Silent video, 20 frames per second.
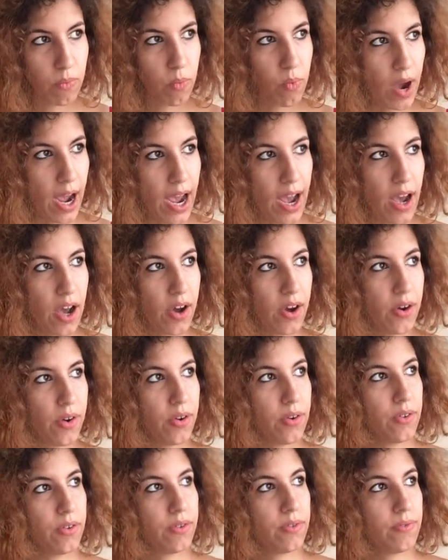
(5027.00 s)

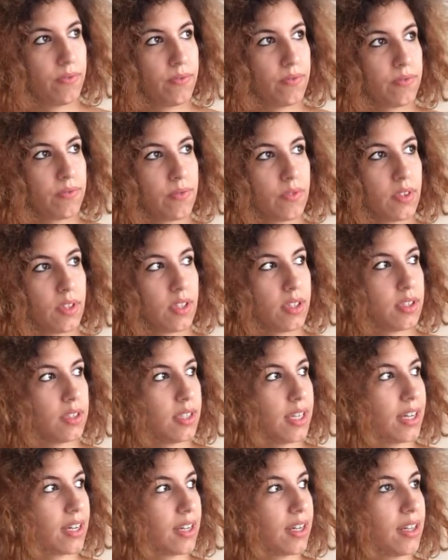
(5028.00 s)
Wow, it's
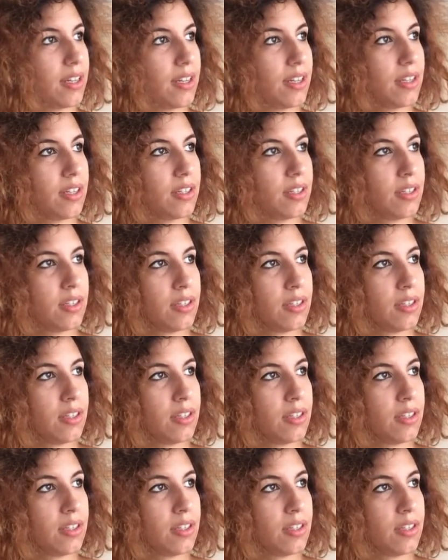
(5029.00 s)
like a